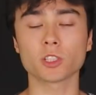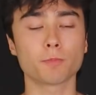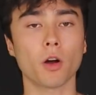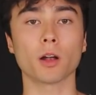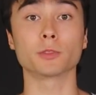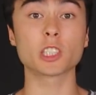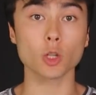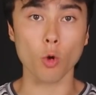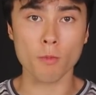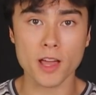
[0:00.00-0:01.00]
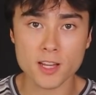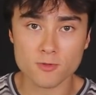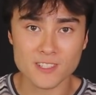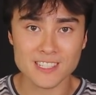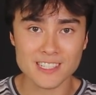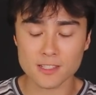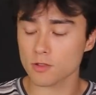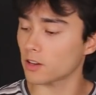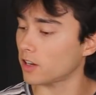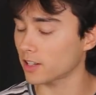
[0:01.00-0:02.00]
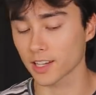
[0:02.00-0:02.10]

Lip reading: worst part, I'm so mad right now. Oh,